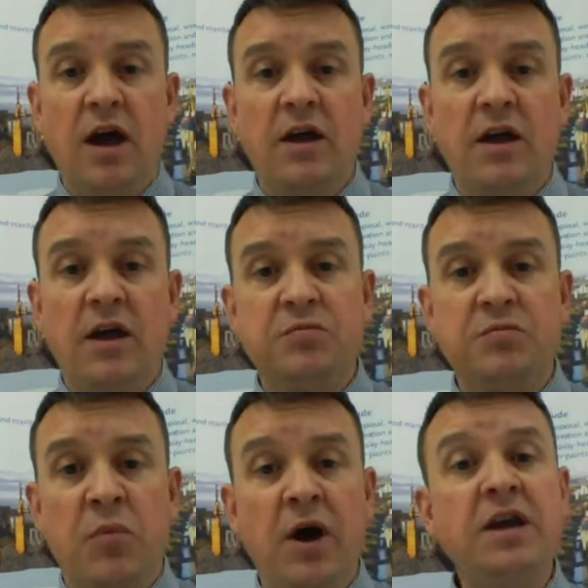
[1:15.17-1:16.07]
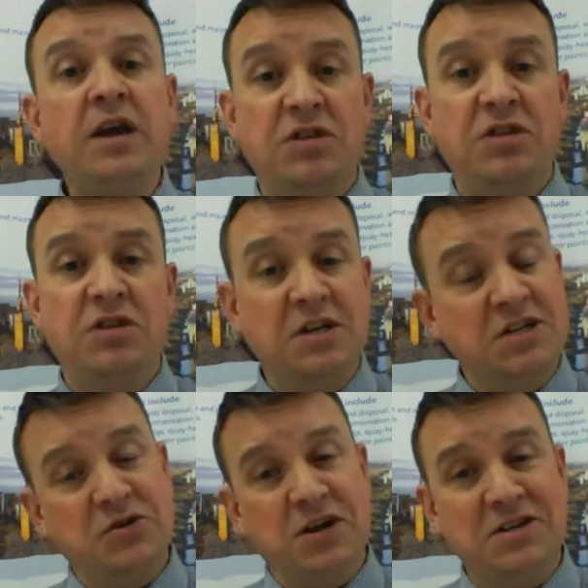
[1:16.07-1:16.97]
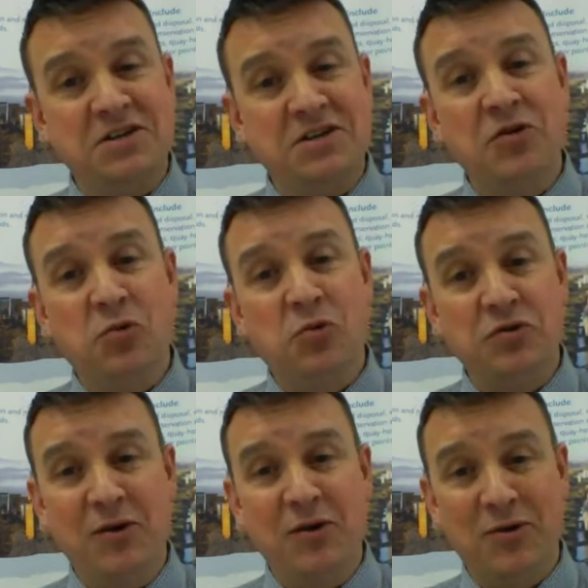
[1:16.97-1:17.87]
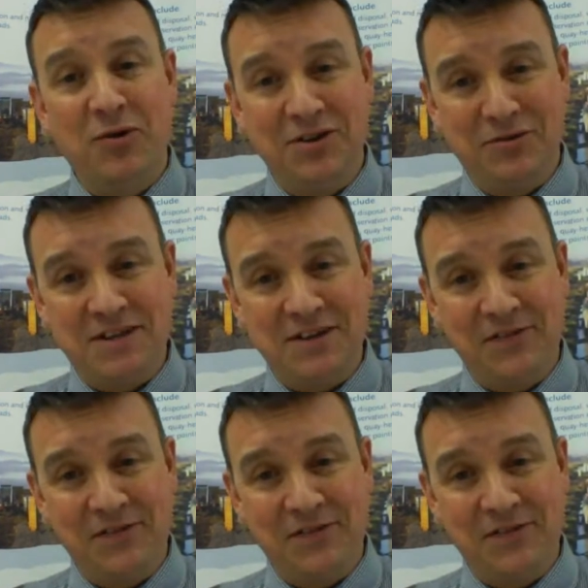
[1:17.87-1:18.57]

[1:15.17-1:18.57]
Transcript: And my interesting subject is on the Water Framework Directive.